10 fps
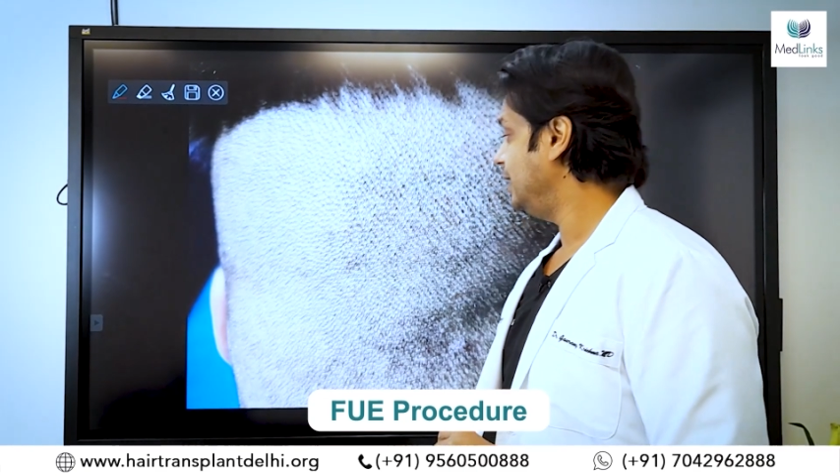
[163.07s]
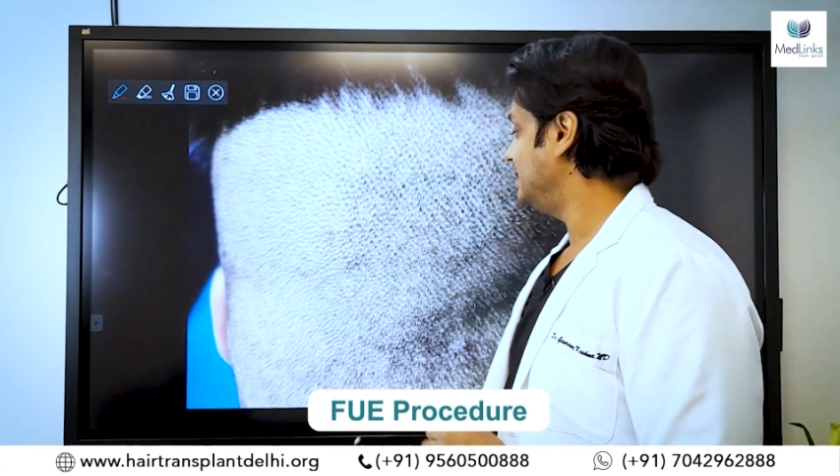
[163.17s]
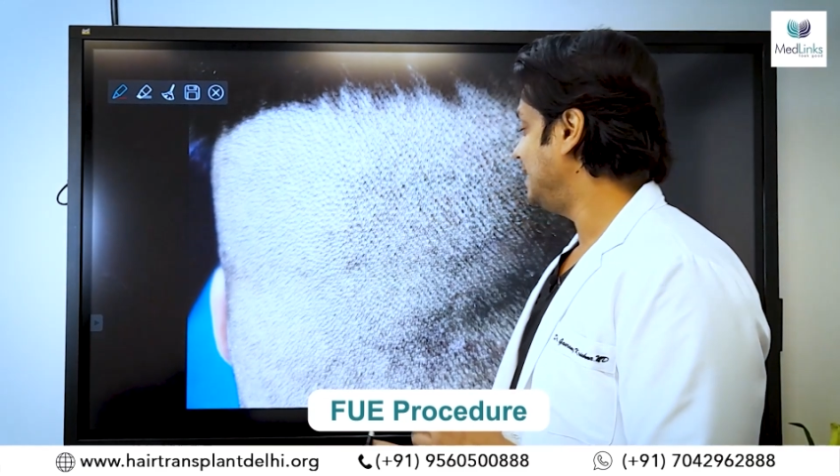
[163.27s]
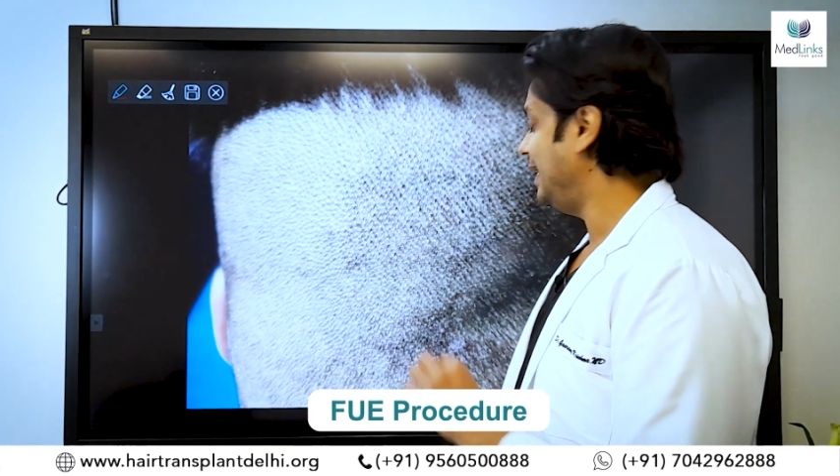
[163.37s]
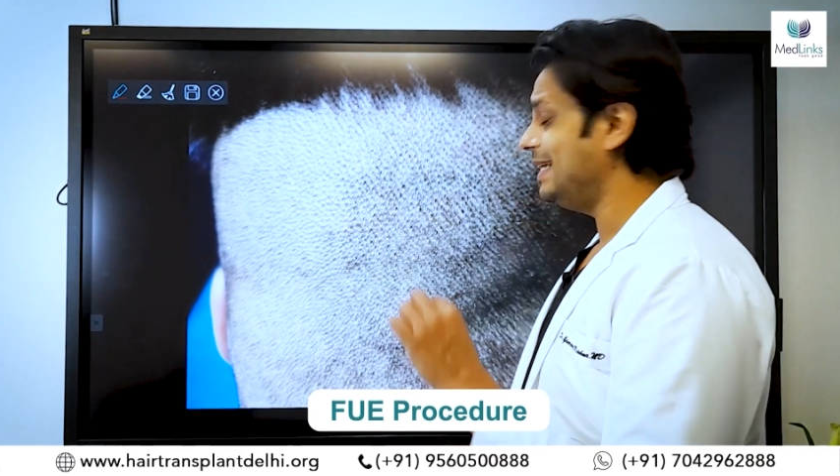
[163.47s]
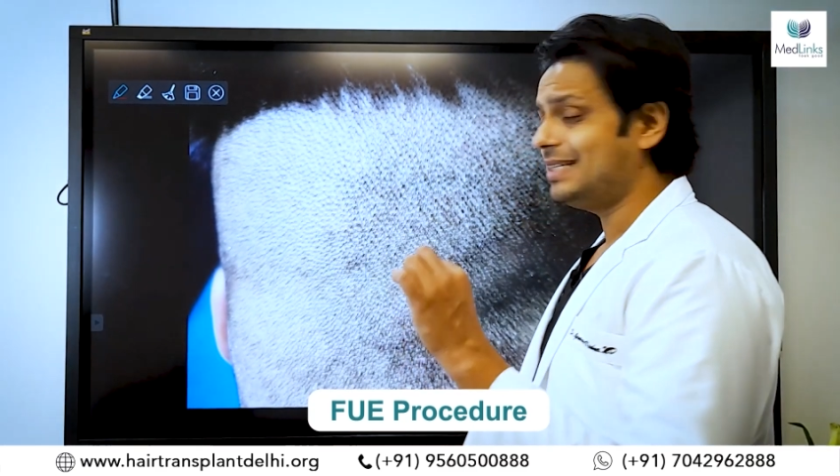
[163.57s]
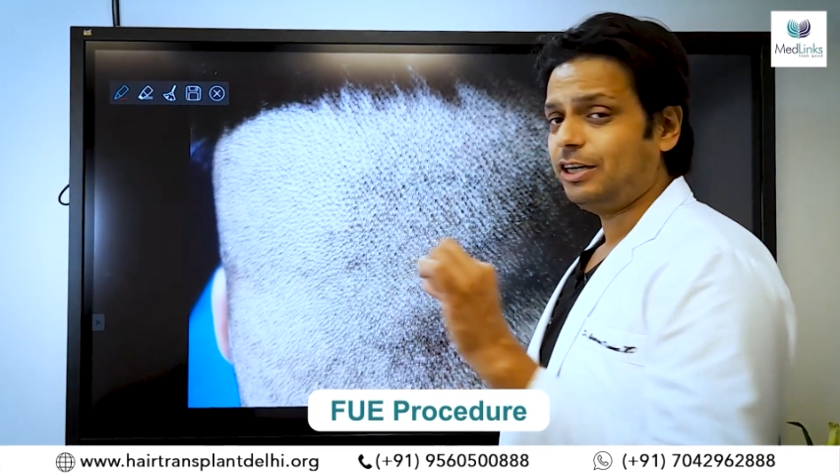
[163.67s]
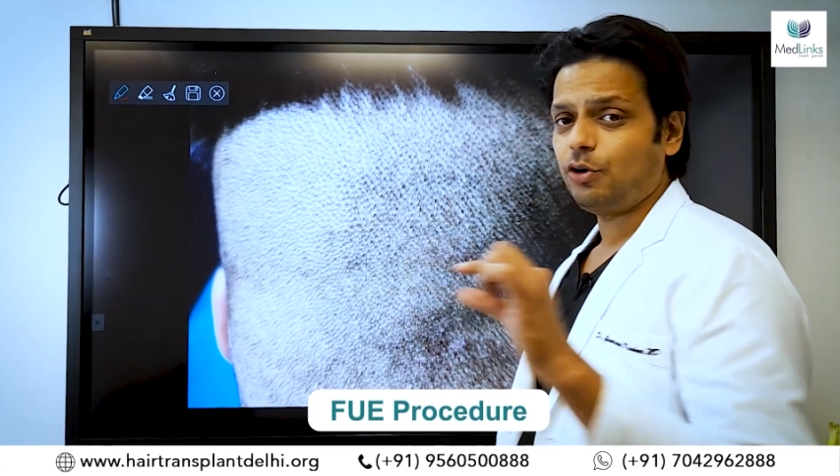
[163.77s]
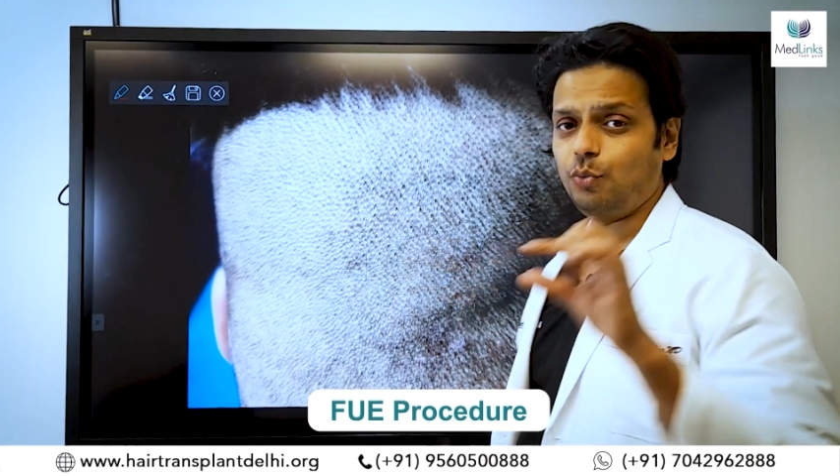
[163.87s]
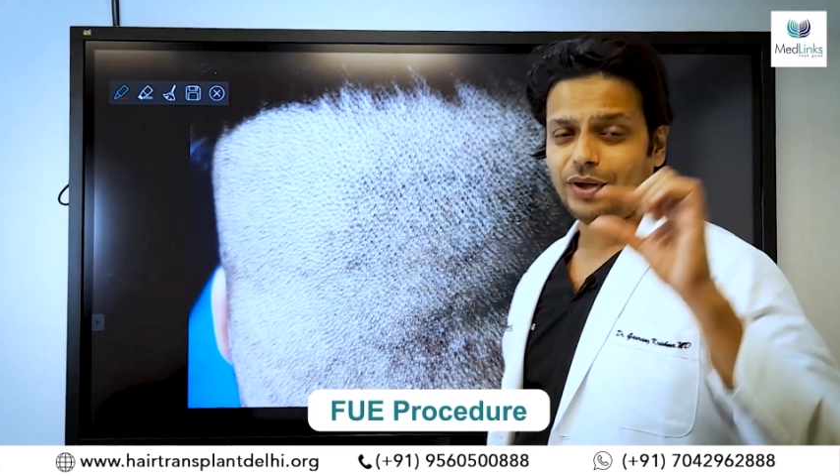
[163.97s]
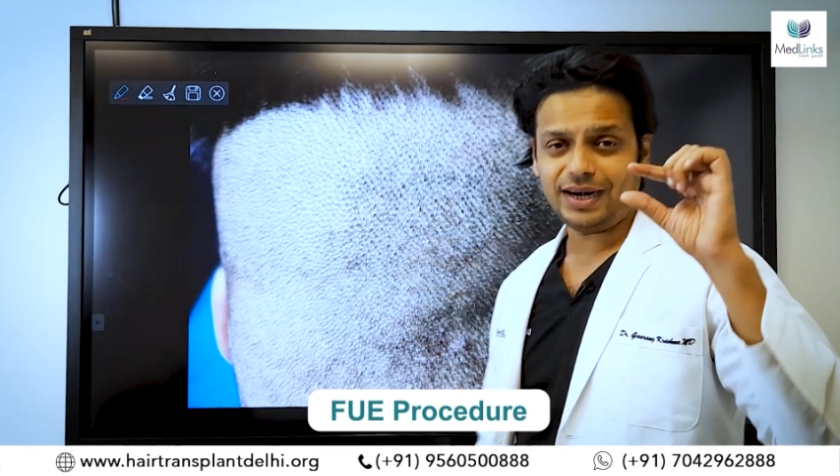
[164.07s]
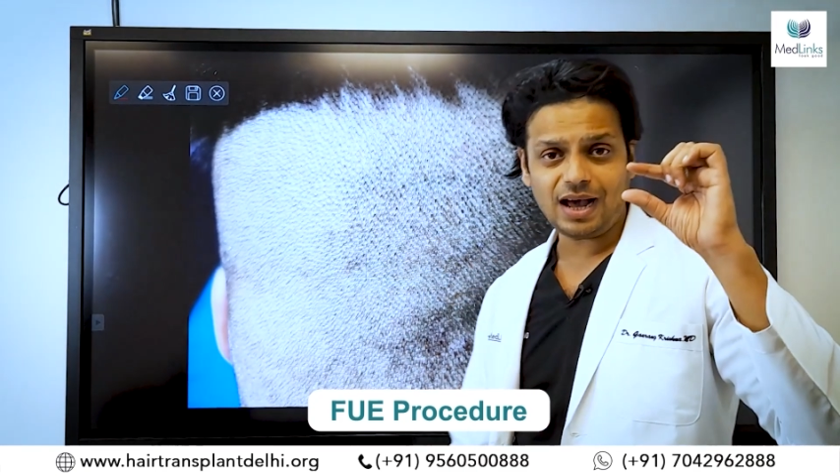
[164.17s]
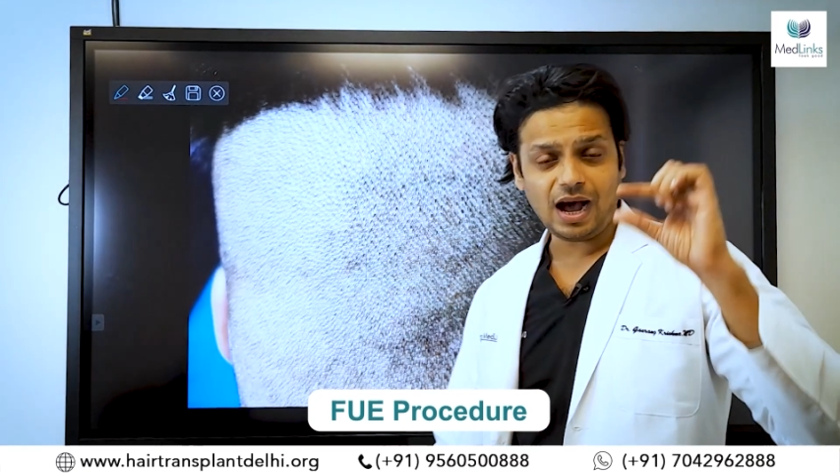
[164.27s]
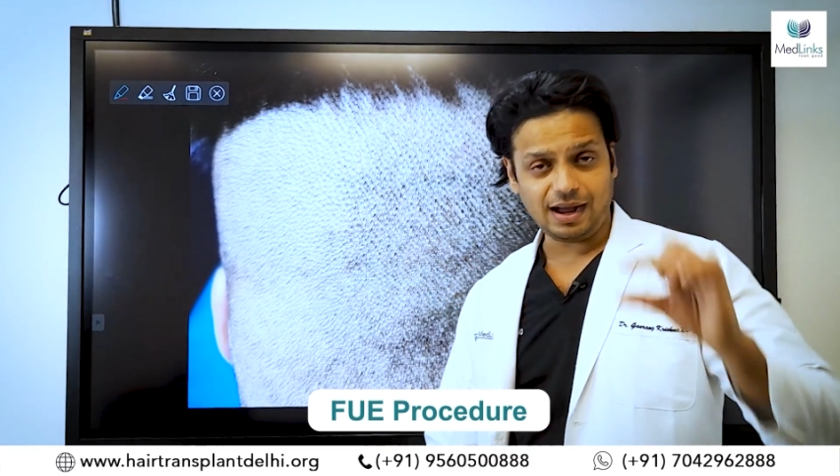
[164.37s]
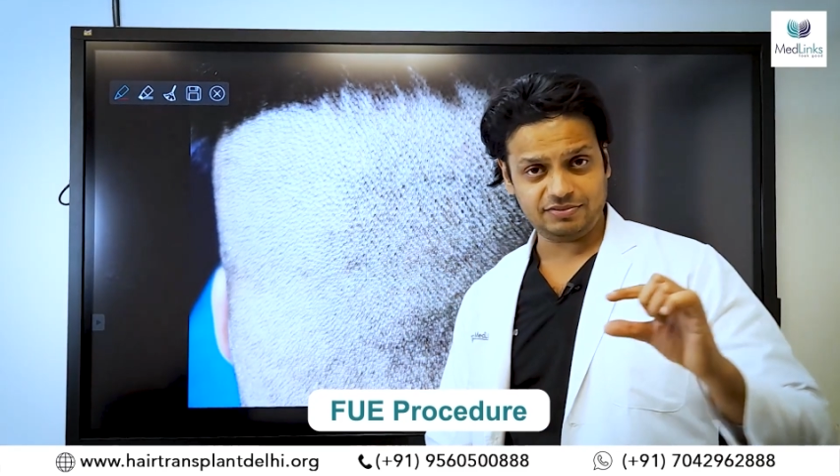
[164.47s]
is that instead of
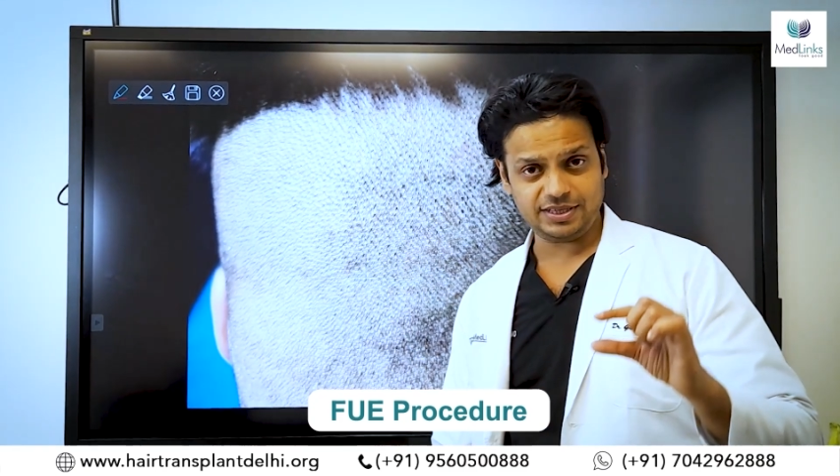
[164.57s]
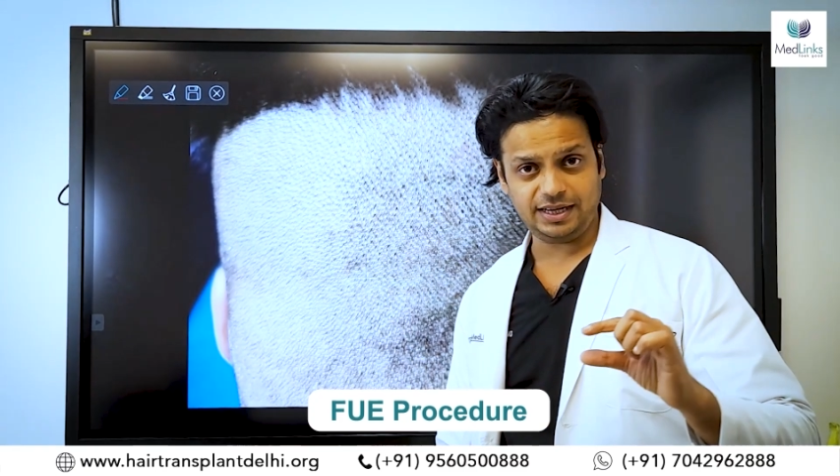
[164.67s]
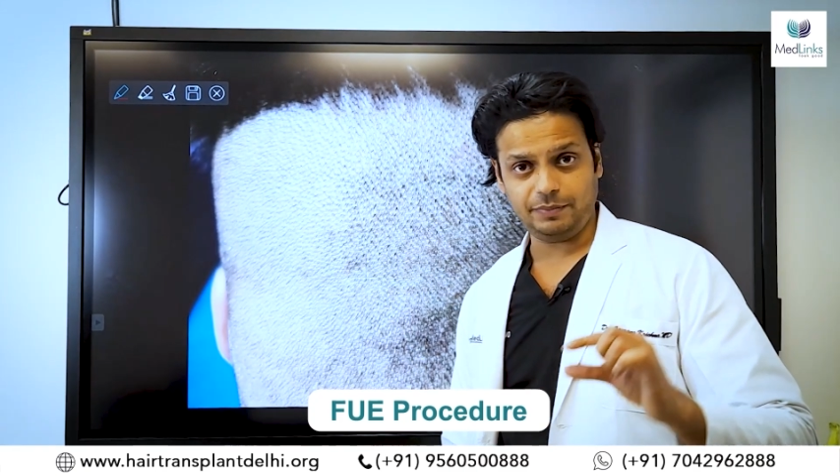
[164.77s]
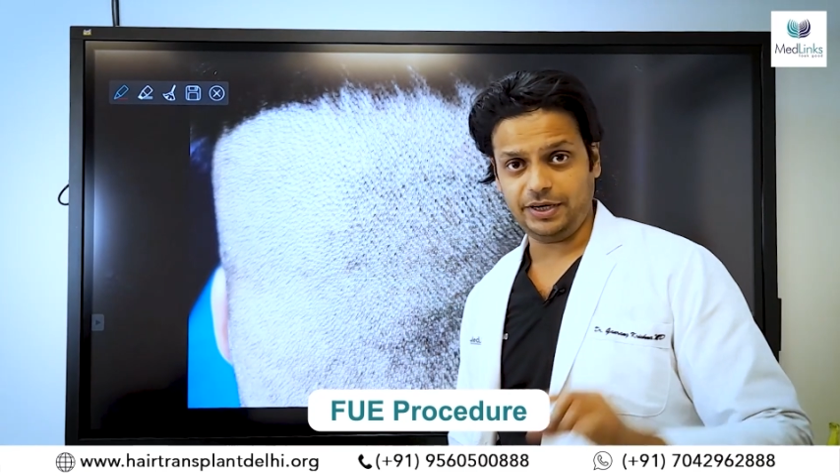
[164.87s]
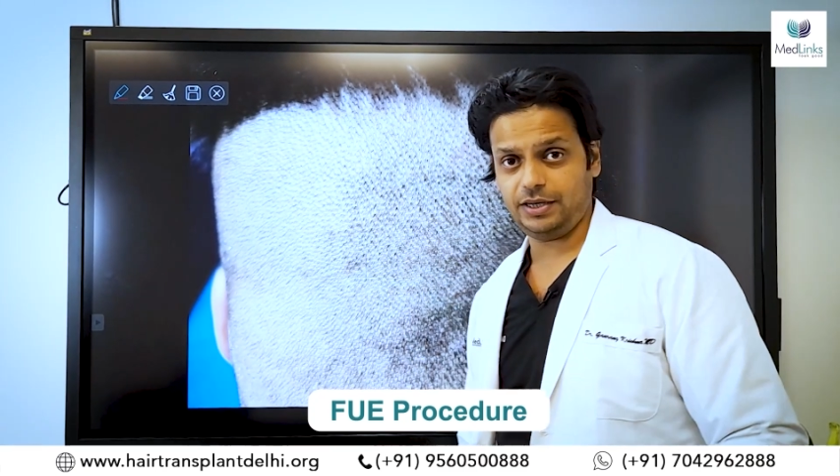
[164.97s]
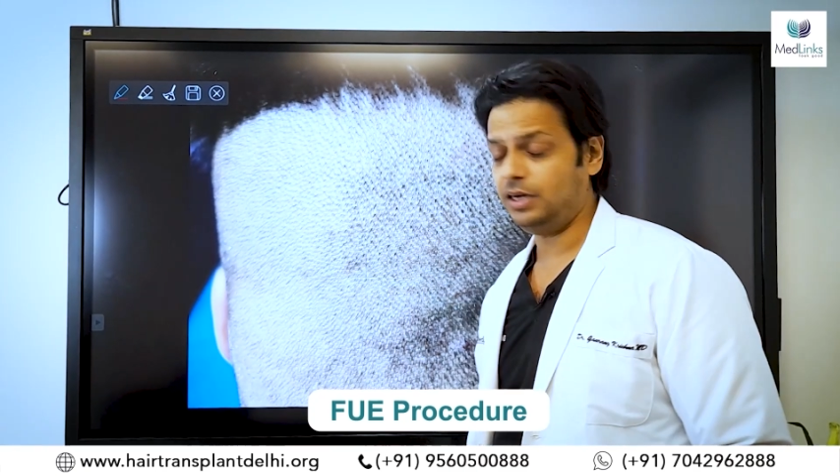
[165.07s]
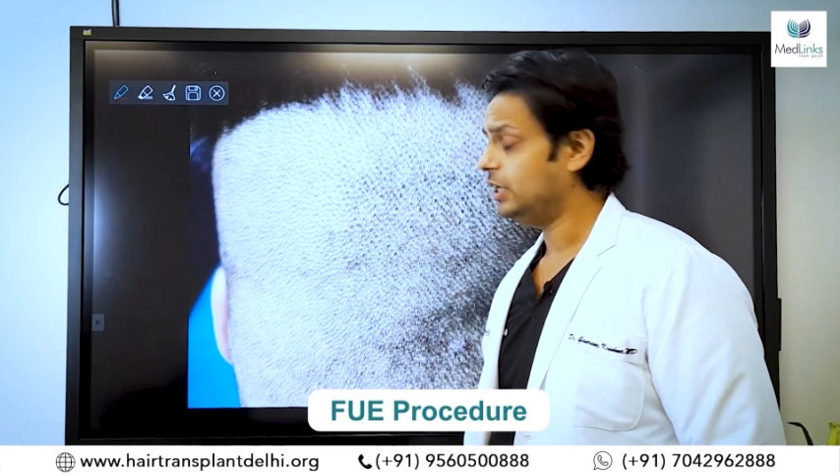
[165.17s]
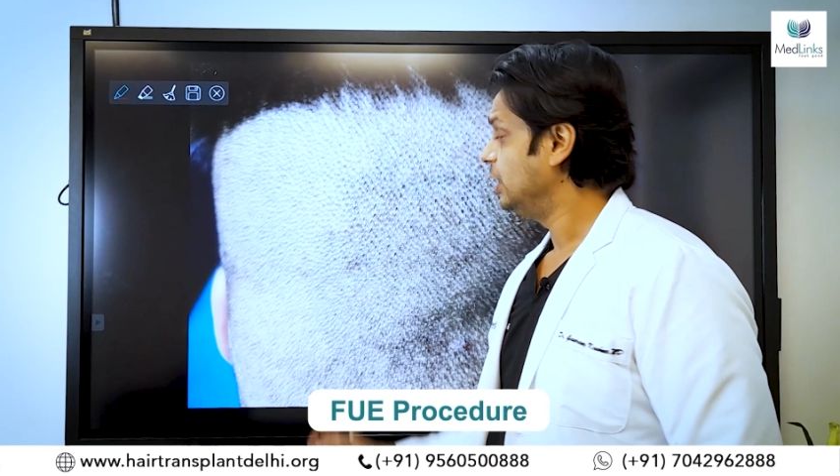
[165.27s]
1.5 centimeter,